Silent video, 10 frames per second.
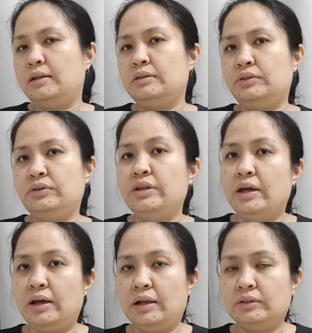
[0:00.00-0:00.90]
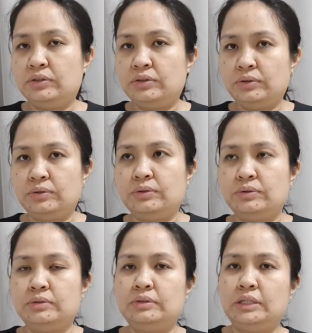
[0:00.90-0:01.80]

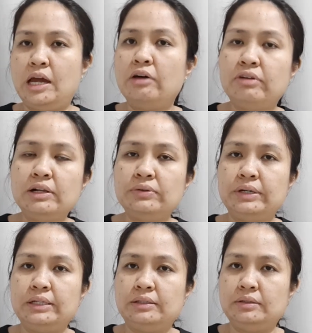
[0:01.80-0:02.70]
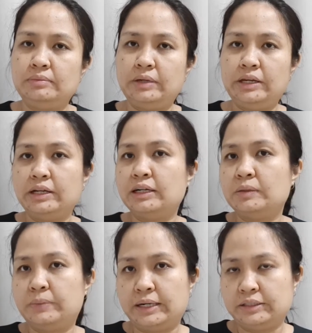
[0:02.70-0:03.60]
To evaluate medical
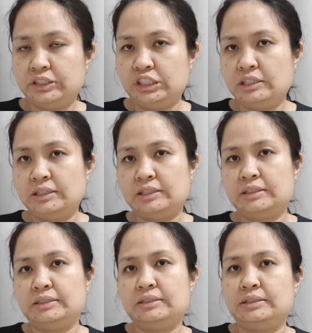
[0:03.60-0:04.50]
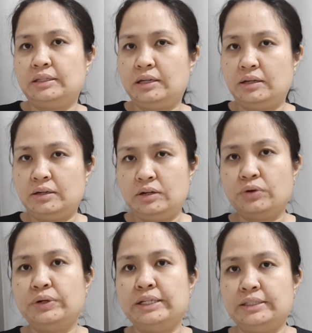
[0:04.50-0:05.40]
practitioners'
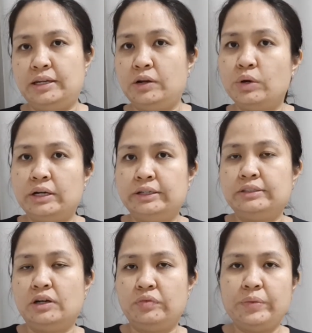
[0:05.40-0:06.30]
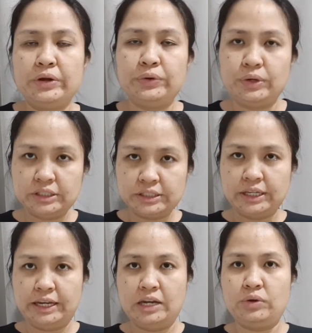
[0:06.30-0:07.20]
knowledge and awareness of melioidosis in
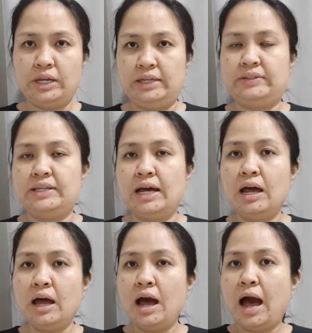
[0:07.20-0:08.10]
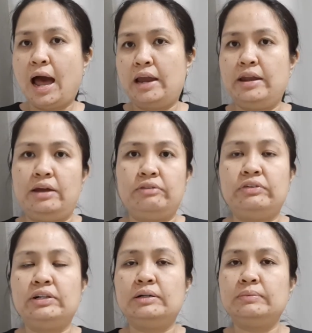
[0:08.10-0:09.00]
Indonesia, I
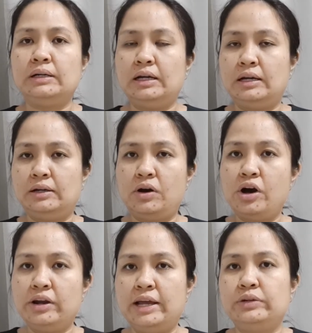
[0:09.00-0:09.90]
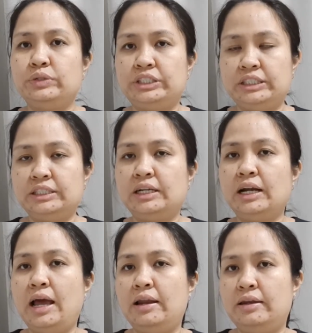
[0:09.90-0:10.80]
developed an online questionnaire
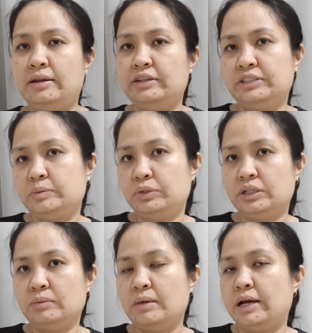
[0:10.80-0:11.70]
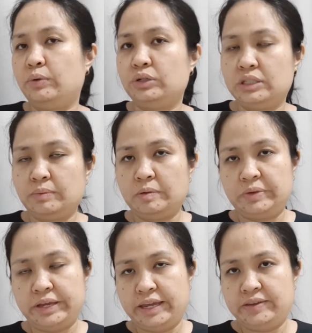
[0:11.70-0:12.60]
and distributed by WhatsApp
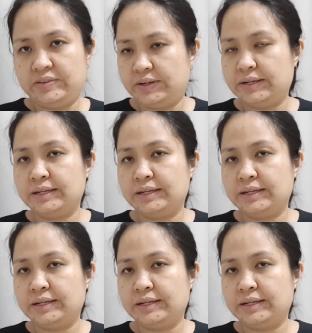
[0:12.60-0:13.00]
application.